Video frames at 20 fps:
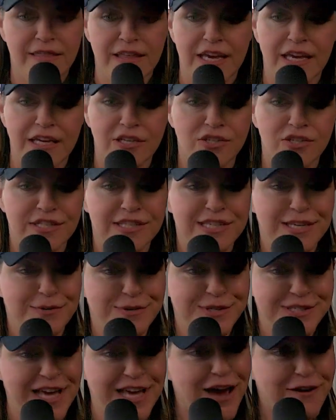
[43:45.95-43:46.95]
and the
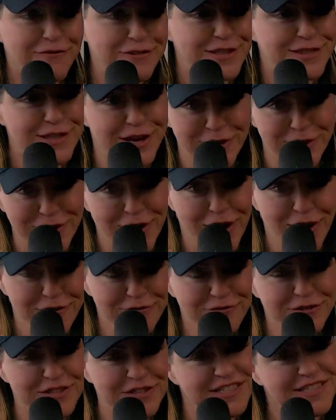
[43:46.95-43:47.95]
agency was having their
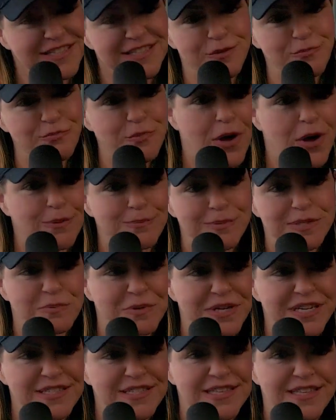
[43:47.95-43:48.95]
conference in
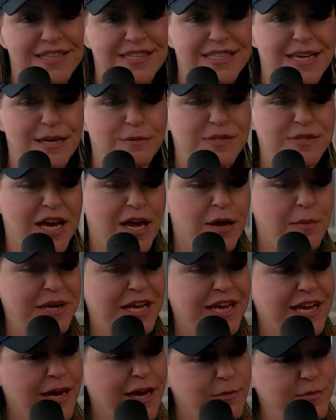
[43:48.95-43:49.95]
Palm Springs at the same
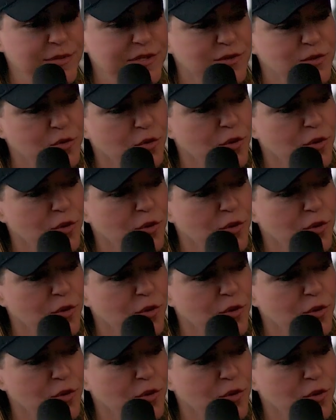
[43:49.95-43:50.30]
time. And I kept